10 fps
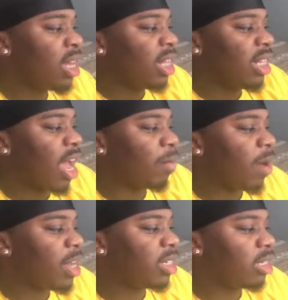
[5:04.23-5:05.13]
that
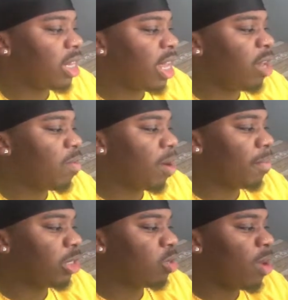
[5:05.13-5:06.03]
ranges anywhere
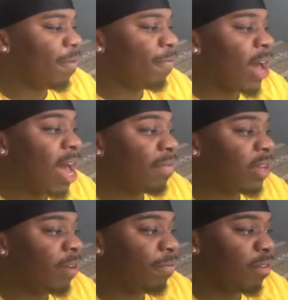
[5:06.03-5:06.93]
between $5
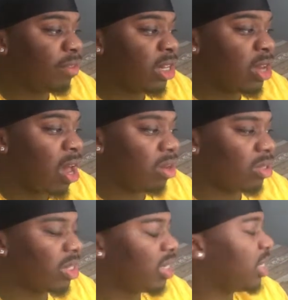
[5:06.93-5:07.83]
and
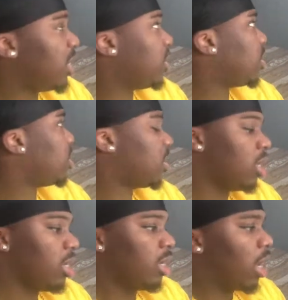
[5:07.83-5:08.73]
$50. Jesus.
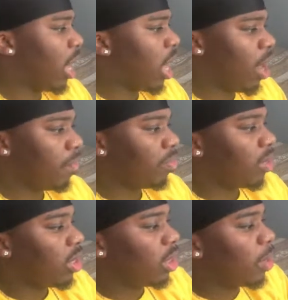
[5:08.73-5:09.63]

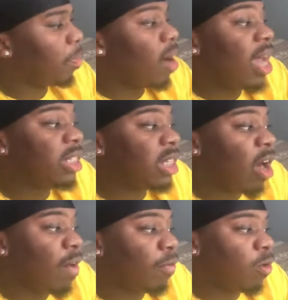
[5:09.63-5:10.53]
The price,
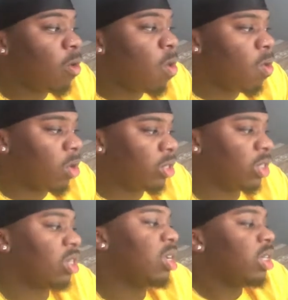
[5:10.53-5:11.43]
of
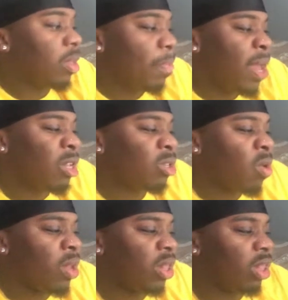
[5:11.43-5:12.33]
course, depends
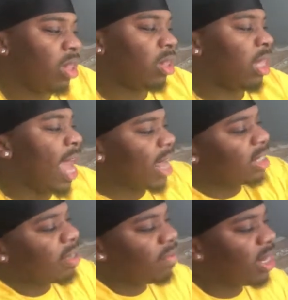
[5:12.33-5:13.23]
on the
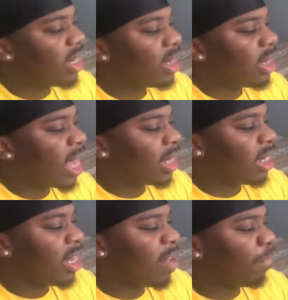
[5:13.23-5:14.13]
activity that
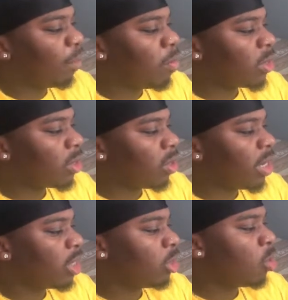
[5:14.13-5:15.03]
the influencer
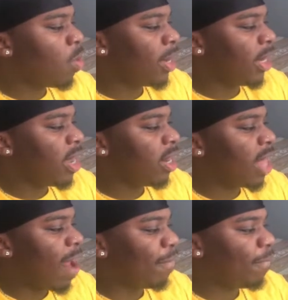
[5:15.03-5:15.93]
is doing in
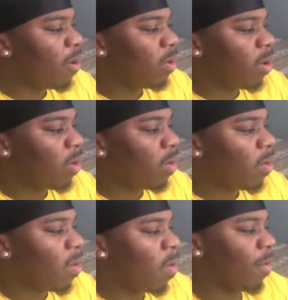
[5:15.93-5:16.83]
that photo
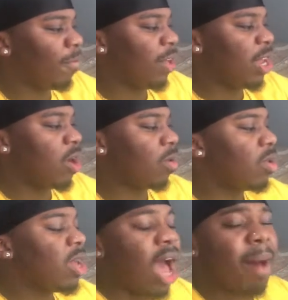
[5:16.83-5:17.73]
or video.
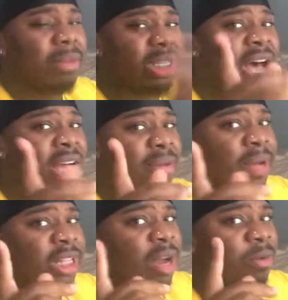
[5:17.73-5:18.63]
I'm gonna talk
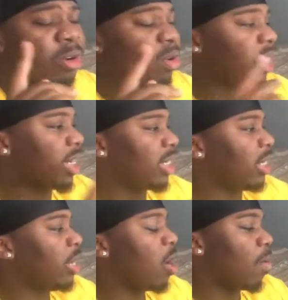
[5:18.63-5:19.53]
about that real quick because,
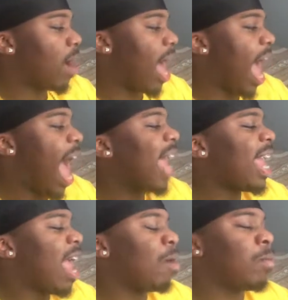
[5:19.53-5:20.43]
yo, I
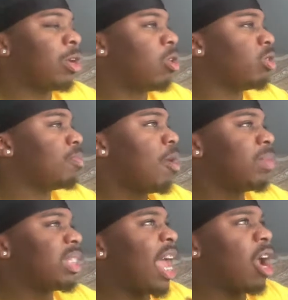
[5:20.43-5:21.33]
had one of those
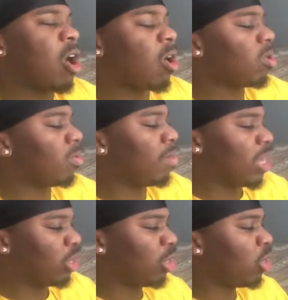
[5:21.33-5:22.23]
moments that hurt my
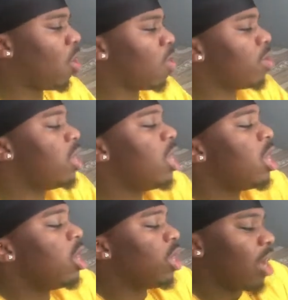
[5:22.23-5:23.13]
soul.
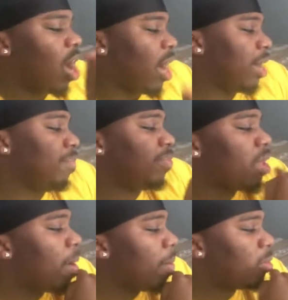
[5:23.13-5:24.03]
All right,
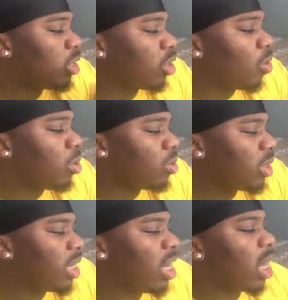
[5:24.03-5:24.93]
so you'll
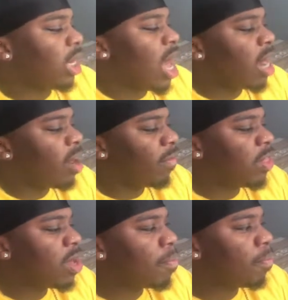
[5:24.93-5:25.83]
see a lot of
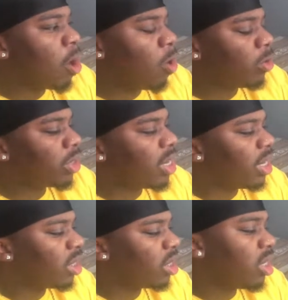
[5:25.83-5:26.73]
them posting